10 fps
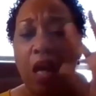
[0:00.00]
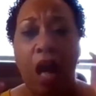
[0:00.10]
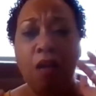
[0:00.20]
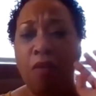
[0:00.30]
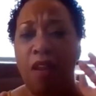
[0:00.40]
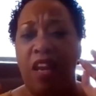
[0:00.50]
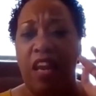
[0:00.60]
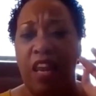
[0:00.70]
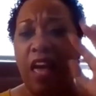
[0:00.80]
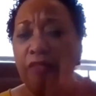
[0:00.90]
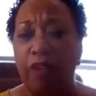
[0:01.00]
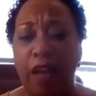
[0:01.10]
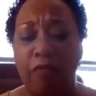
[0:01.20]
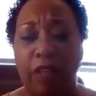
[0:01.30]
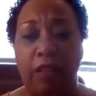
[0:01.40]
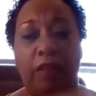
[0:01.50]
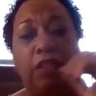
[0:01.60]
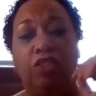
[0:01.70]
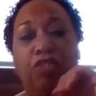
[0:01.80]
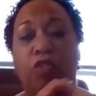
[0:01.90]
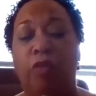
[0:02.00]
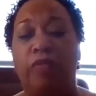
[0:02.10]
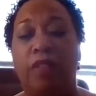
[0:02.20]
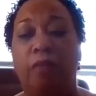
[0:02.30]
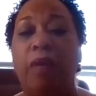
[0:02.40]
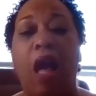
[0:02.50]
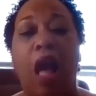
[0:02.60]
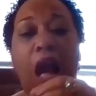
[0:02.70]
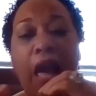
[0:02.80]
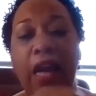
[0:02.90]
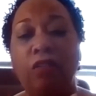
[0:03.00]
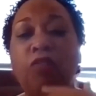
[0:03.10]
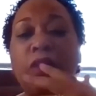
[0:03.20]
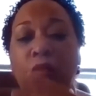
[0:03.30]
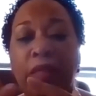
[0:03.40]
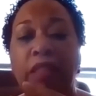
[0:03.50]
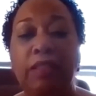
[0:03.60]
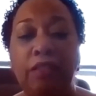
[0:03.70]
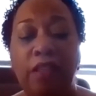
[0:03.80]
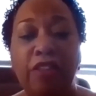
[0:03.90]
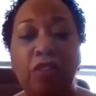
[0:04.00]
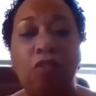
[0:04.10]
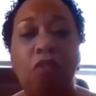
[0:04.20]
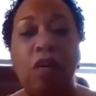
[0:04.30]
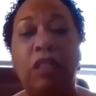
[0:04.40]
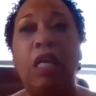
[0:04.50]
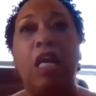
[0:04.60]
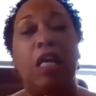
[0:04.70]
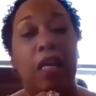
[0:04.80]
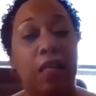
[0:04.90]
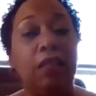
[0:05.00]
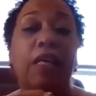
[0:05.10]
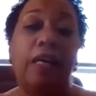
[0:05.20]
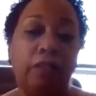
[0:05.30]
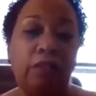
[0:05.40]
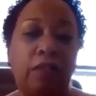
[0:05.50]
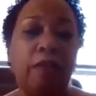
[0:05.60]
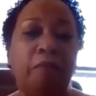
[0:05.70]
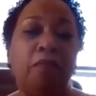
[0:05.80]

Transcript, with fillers: i would never have anything to do with them and when we continued on in counseling